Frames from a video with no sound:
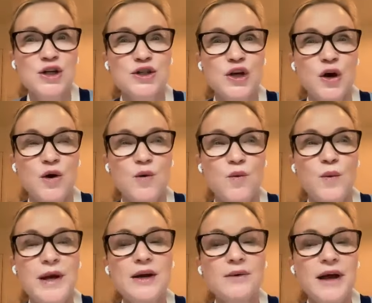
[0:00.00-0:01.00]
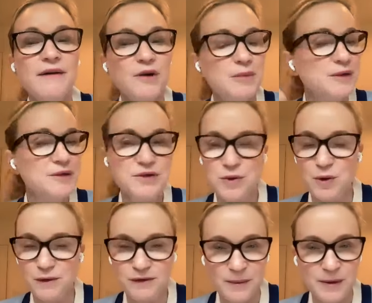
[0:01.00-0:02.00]
So we don't ever build a
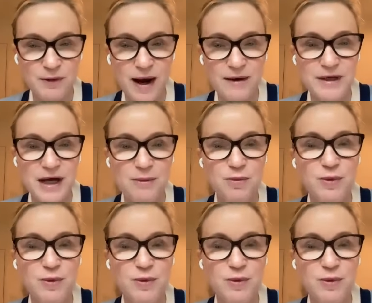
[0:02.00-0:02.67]
school from the ground up.